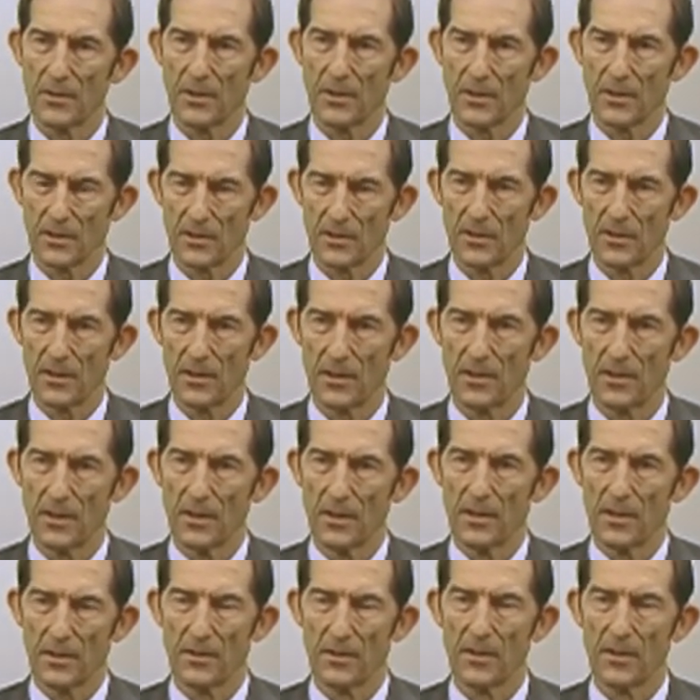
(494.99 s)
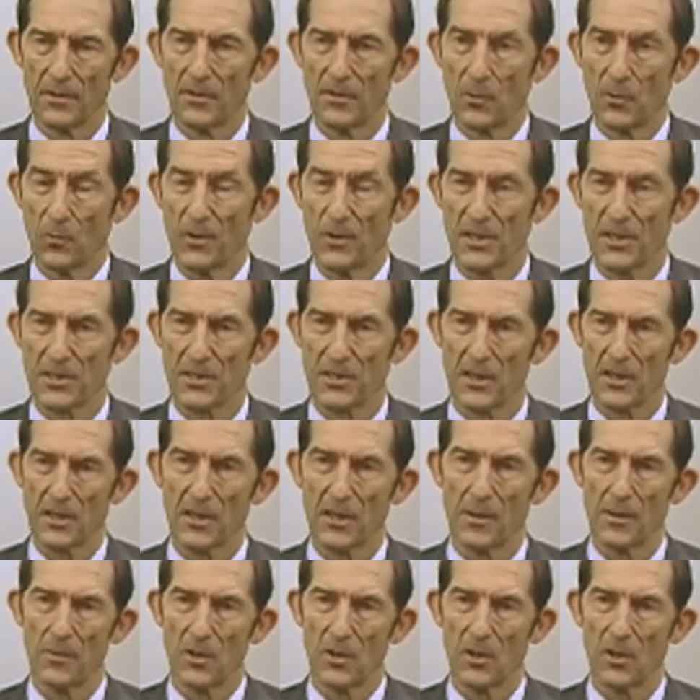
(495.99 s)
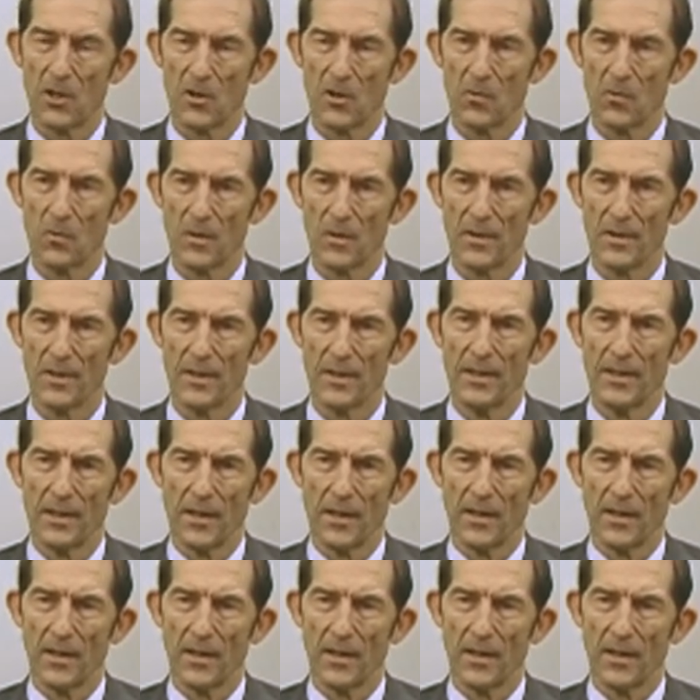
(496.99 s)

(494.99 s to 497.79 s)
take the risks that come along with it.